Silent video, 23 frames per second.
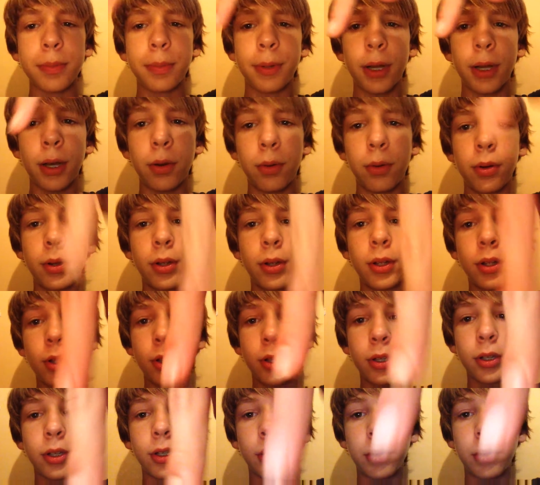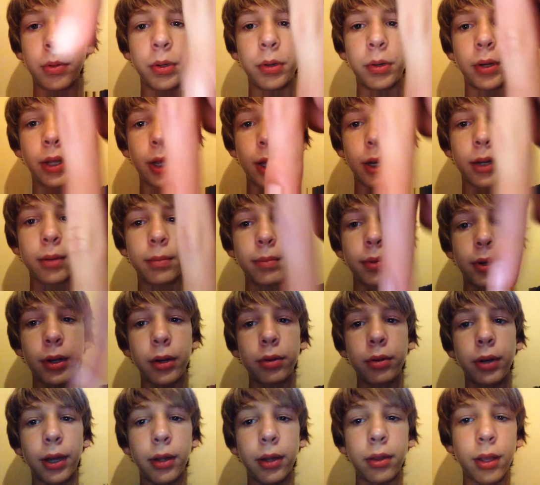below. Go do that below
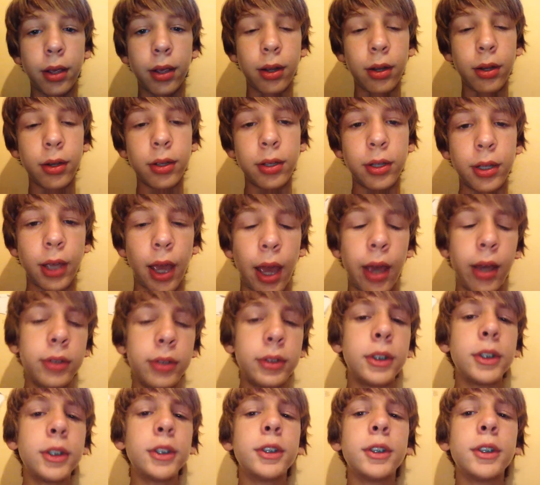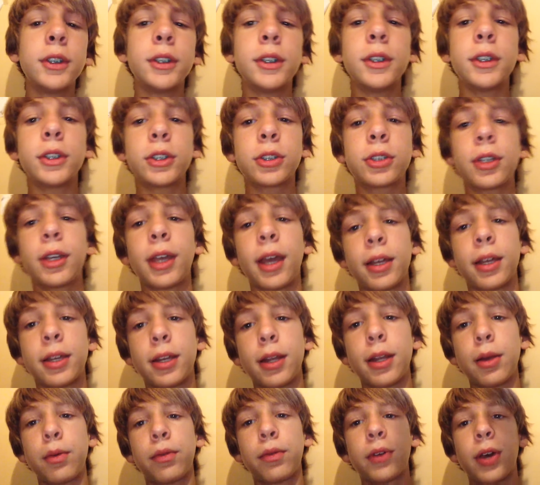down there. Yeah. So yeah,
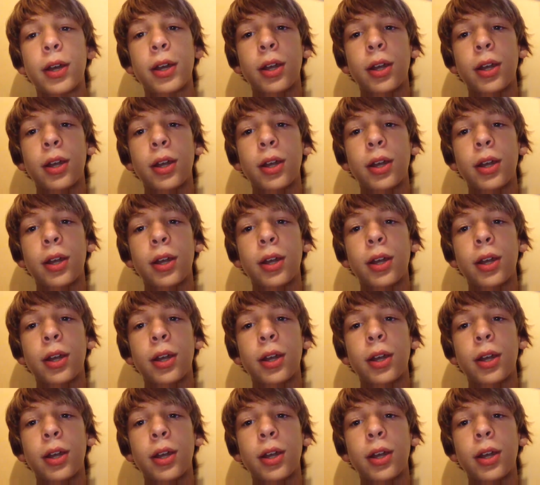today we've got